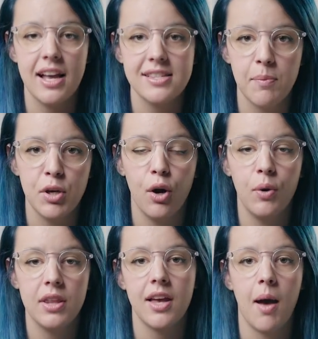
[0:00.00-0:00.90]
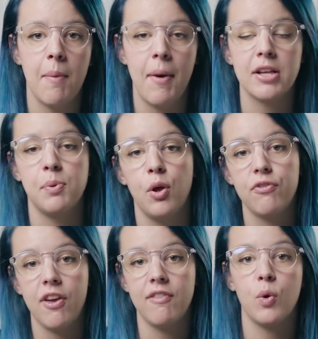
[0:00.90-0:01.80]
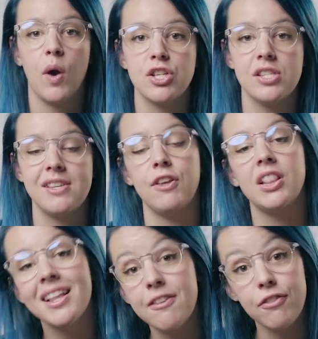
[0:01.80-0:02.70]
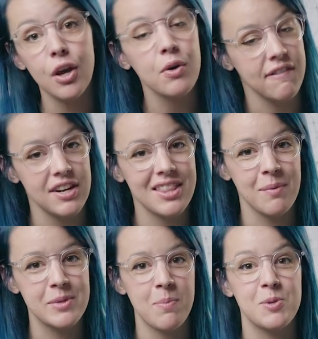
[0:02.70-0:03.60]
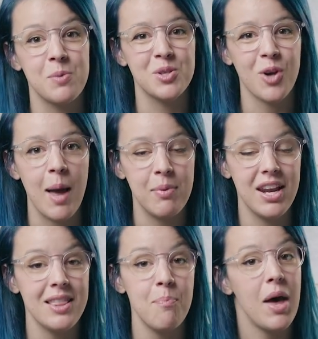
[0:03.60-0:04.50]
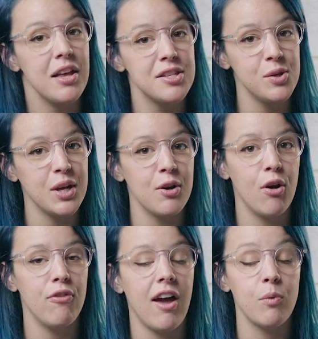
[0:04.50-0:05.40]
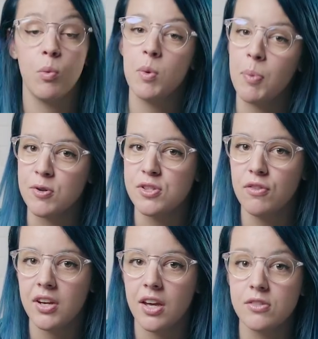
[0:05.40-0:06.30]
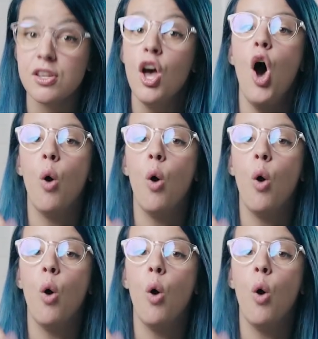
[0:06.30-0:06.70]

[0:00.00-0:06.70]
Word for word: Guys, let me know in the comment box below if you have any questions. If you like the video, give it a thumbs up, subscribe, and hit the bell so you get notified when we post new videos.